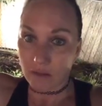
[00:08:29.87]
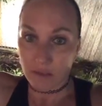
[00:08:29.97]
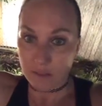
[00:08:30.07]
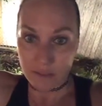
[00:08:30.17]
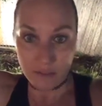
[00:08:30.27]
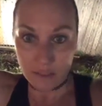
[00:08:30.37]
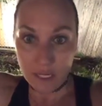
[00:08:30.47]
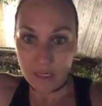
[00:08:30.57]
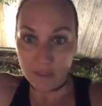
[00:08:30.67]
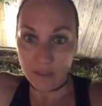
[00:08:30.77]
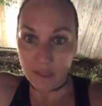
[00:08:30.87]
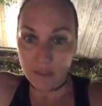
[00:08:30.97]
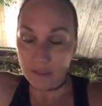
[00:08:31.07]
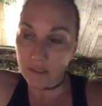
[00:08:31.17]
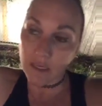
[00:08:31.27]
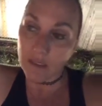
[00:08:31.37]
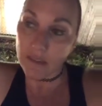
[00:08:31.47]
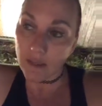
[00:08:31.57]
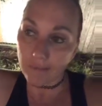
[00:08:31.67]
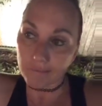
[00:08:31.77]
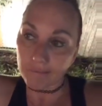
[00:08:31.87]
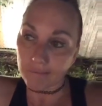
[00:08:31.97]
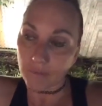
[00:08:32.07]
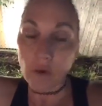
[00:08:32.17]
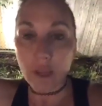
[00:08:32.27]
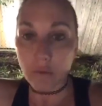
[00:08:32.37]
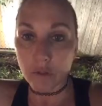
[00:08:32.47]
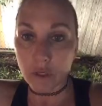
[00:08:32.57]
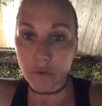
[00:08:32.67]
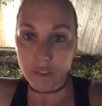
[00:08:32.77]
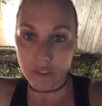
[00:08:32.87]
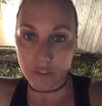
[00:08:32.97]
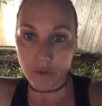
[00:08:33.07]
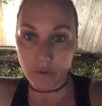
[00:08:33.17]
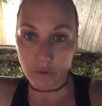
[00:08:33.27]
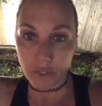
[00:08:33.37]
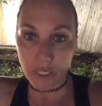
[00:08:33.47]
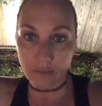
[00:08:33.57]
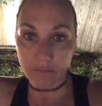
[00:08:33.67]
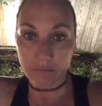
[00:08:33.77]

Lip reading: It's just this. And the city said, okay, we'll lower it to 230.